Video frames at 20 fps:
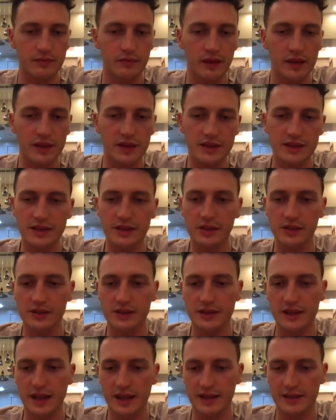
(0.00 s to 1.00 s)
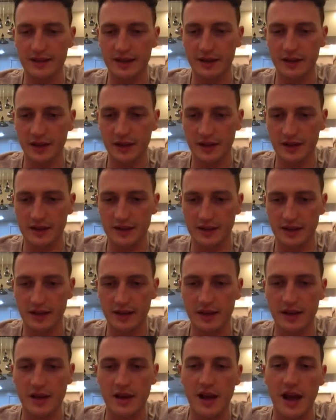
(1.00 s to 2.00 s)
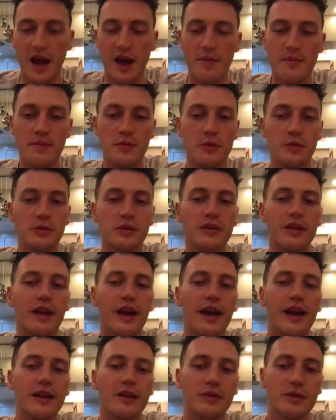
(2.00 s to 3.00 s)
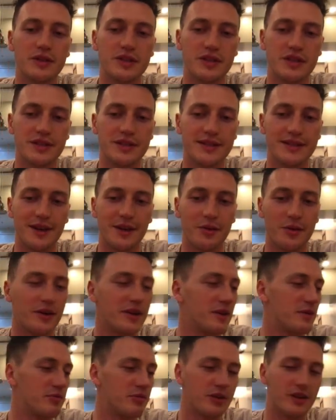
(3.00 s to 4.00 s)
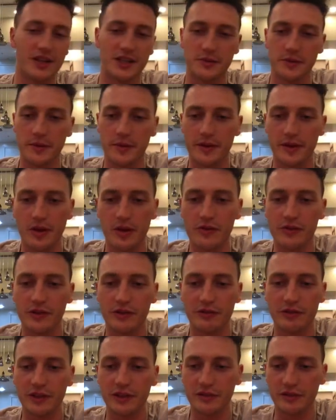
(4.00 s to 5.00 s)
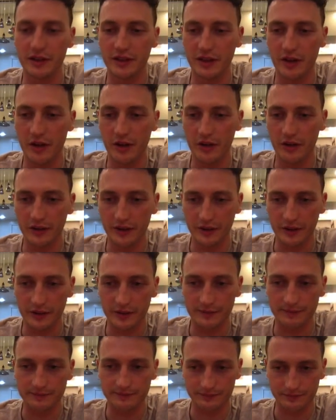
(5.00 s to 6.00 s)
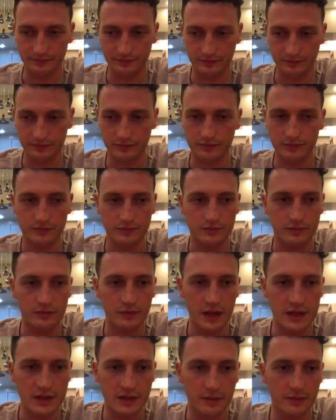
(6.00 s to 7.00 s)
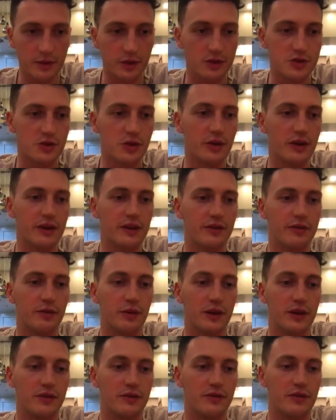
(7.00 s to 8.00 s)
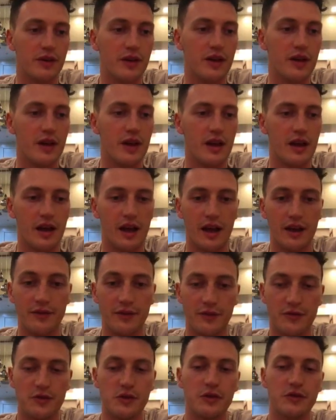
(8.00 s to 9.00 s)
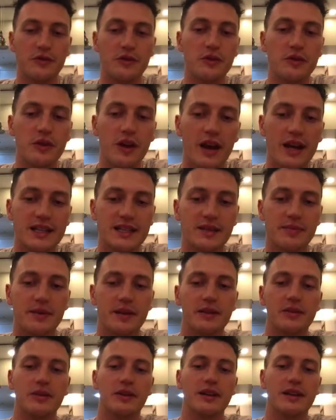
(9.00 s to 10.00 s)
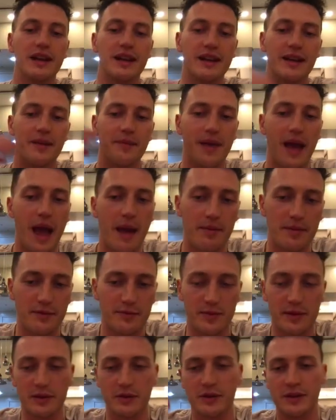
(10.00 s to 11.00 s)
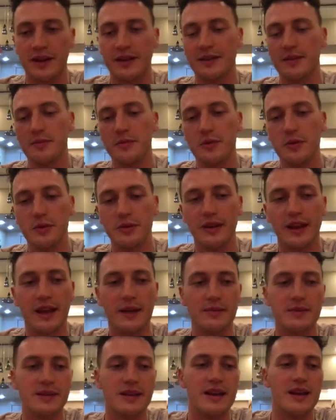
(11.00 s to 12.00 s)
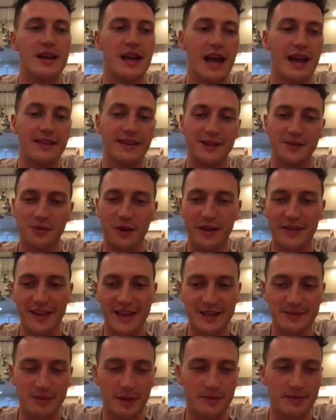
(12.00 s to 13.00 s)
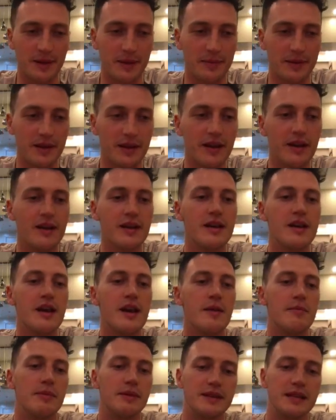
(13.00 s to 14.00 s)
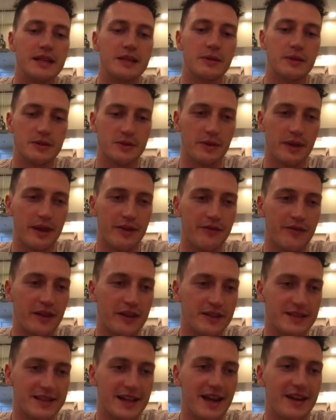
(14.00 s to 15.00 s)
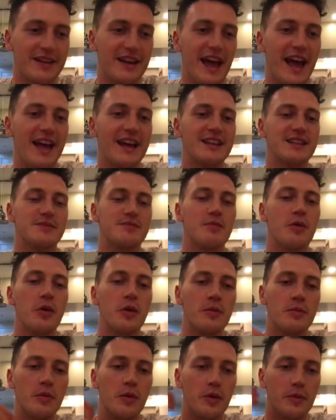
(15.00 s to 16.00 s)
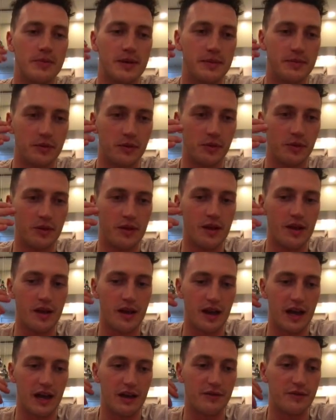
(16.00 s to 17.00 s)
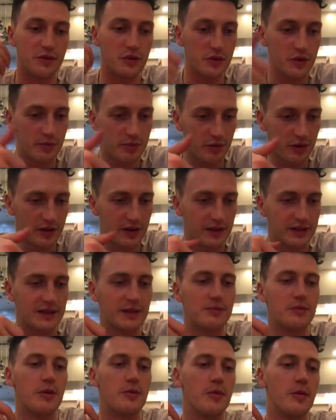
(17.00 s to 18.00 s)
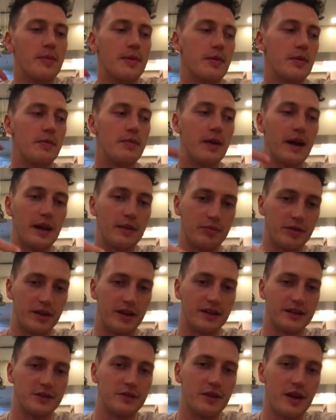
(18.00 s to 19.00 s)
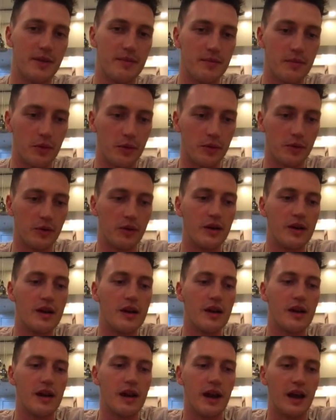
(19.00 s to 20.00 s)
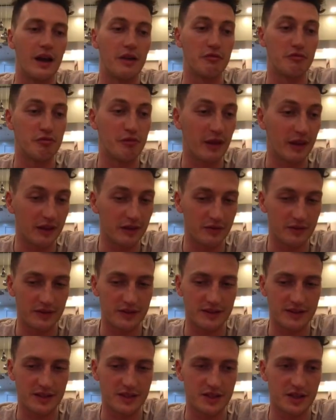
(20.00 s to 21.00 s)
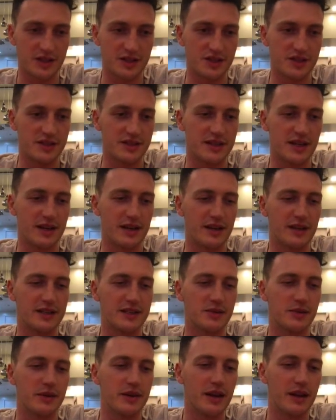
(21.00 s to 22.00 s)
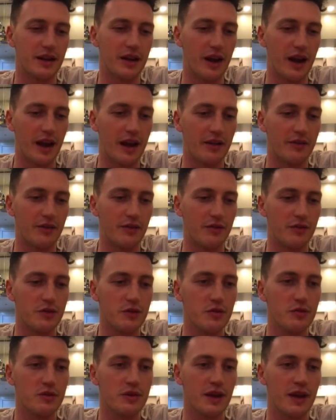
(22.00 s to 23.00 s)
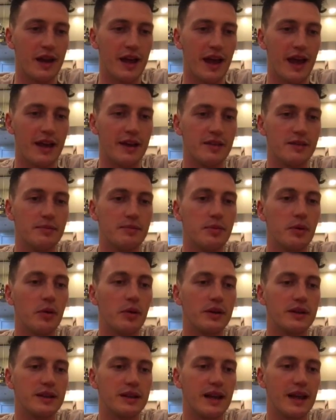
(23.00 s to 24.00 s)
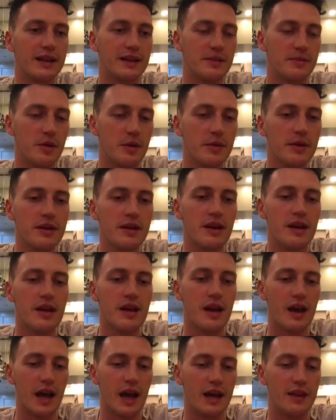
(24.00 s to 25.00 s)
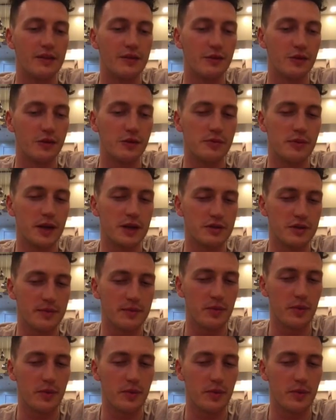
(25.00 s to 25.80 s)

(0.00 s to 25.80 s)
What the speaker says: You can see also down here, there's a Moonlight, which is one of the products we went over really early on. So I'm not sure if a few of you guys have been looking at our map, have been looking at the moon lamps, and that's why that's popped up here. But these ones will get phased out as more and more people view your product and more people buy your product. You get more relevant suggestions down here. So we have viewed and bought at the moment. The viewed might drop